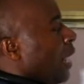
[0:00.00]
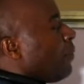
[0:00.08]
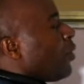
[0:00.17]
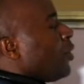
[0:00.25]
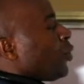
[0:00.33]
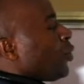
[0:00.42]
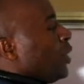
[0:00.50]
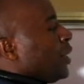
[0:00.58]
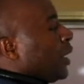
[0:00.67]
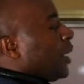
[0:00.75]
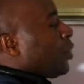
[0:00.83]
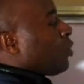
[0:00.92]
I'm going to
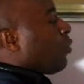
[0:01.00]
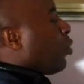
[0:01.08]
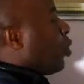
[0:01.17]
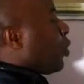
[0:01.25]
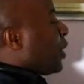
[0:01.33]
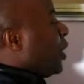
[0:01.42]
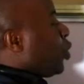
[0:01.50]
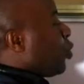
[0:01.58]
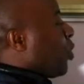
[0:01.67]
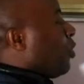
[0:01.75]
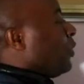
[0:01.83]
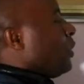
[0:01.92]
integrate, of course, each
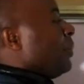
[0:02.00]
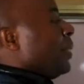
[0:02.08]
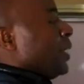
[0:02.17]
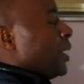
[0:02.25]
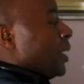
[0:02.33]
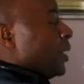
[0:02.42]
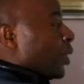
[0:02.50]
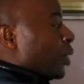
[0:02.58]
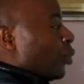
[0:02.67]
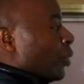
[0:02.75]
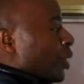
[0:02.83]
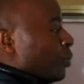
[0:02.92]
one of them with this
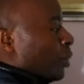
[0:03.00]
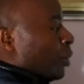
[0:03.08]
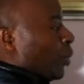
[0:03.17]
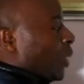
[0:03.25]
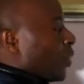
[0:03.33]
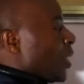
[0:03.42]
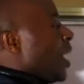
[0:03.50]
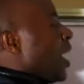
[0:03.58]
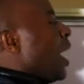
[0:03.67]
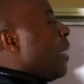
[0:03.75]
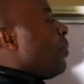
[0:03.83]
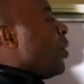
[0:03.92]
integration with respect to x.
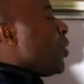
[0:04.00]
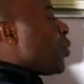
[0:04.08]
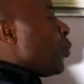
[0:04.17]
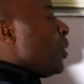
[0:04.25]
I'm going to